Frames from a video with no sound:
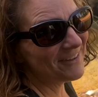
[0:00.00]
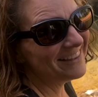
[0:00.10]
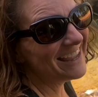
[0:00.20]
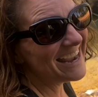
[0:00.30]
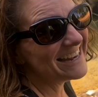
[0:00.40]

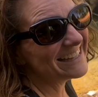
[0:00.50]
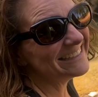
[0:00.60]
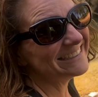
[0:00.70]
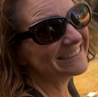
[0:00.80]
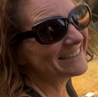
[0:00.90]
finally ate
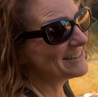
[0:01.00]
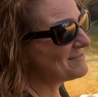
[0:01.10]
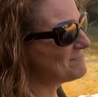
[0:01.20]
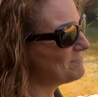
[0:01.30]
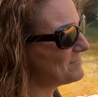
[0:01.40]
it,
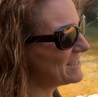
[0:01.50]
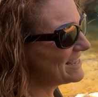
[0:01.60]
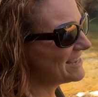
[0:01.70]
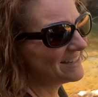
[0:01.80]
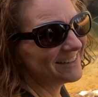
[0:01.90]

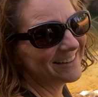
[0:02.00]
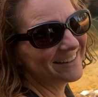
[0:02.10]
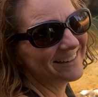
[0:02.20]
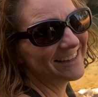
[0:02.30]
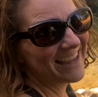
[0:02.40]
but
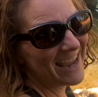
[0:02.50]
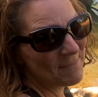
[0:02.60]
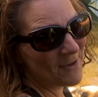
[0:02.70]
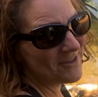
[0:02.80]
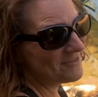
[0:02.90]
it
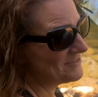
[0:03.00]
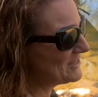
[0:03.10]
came off.